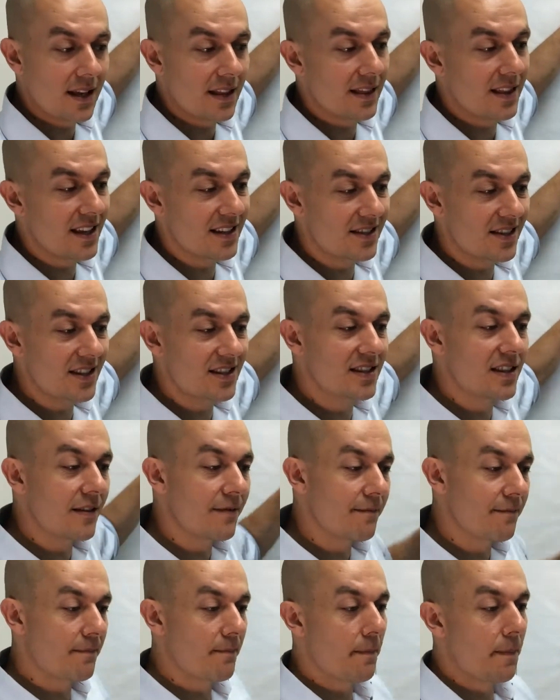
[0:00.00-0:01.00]
this is
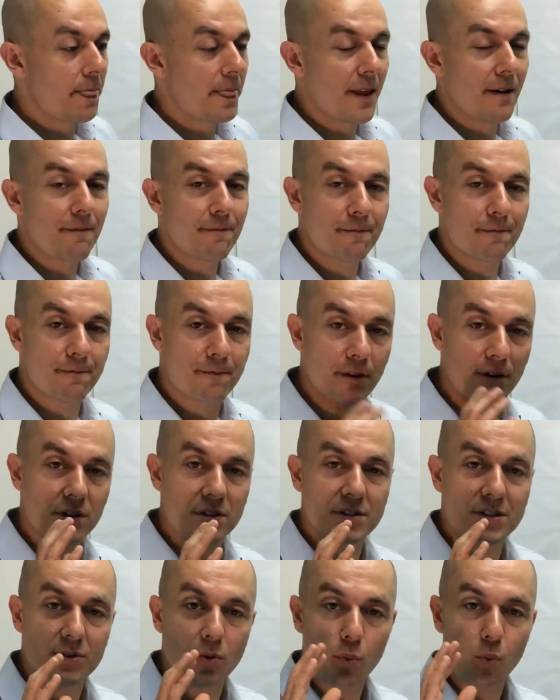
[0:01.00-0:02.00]
the
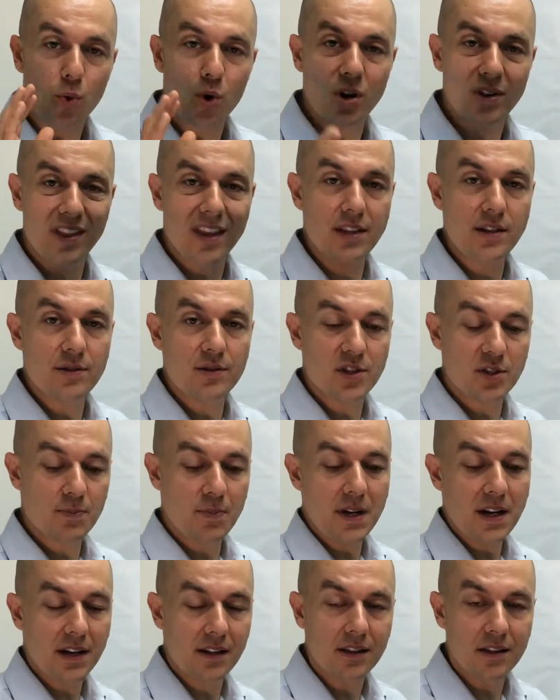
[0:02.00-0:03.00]
first word that you
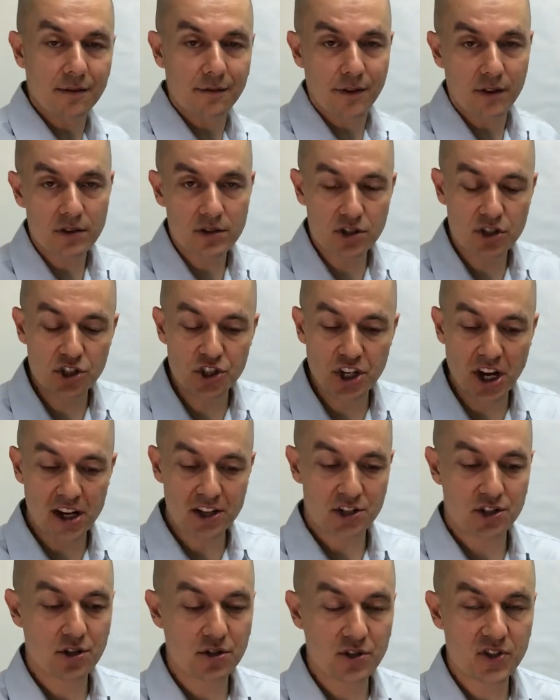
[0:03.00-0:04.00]
speak, the first
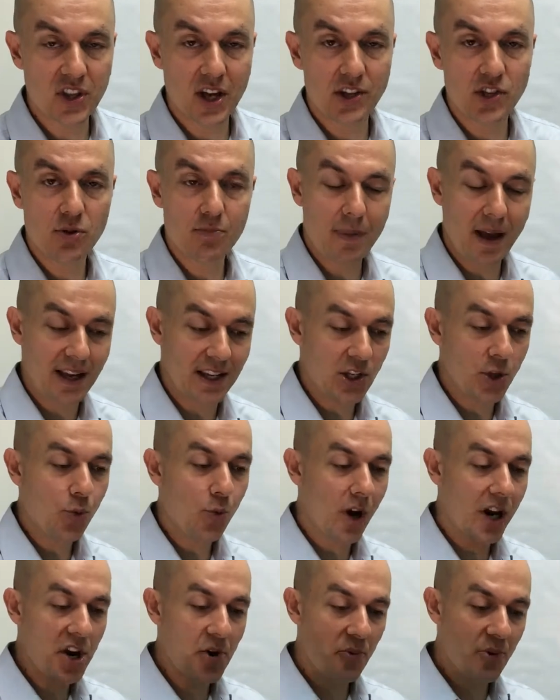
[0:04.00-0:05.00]
gestures that you make. You
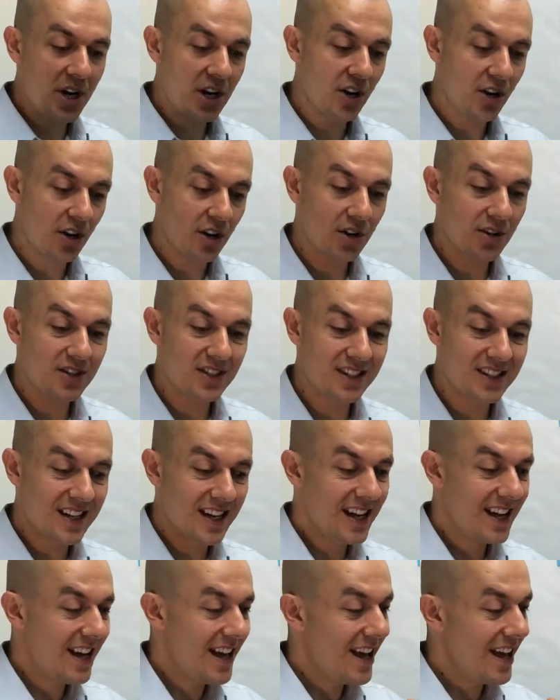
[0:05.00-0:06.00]
want to rehearse
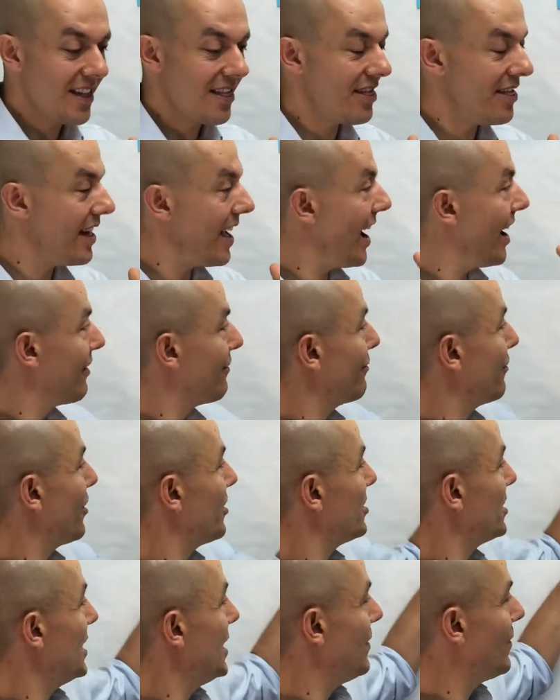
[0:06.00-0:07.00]
that
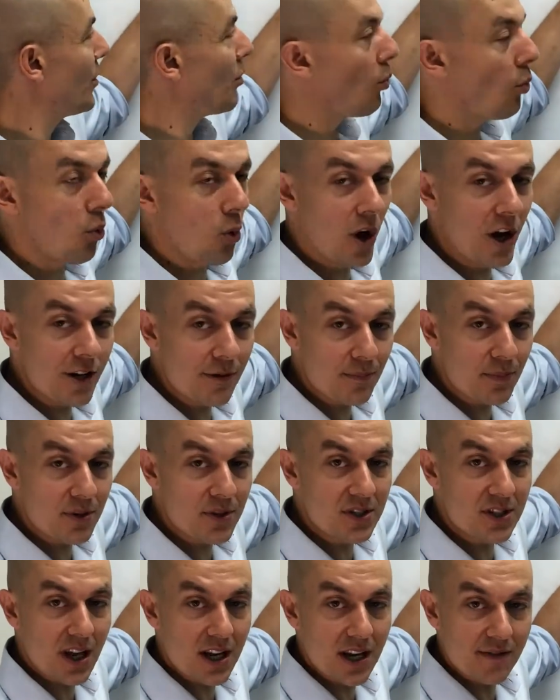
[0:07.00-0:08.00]
first even
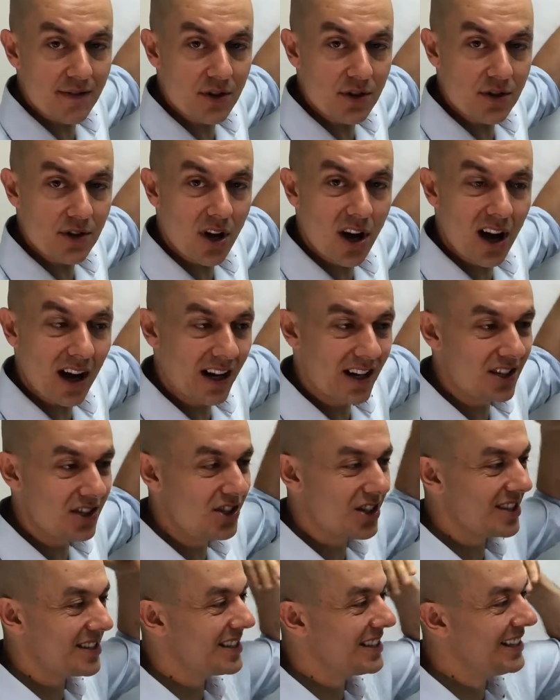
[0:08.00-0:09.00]
1% of your talk and
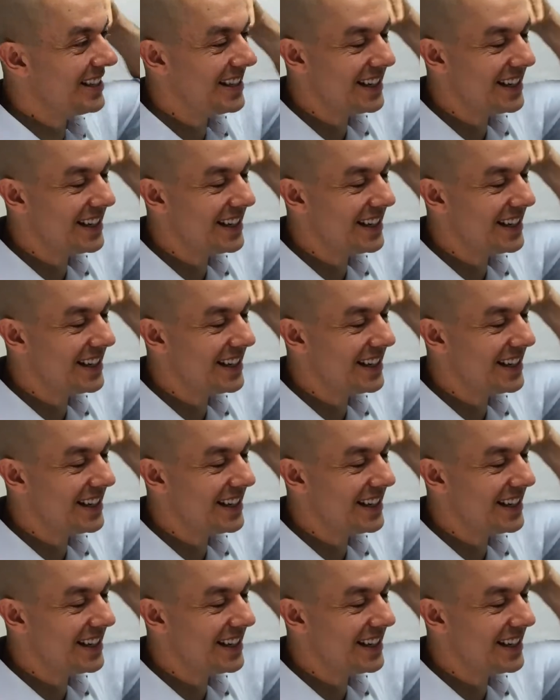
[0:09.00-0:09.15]
just